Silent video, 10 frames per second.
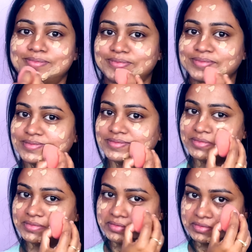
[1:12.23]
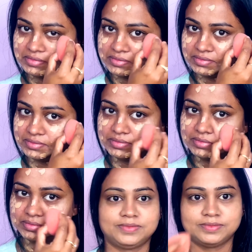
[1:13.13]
No one is speaking in this clip.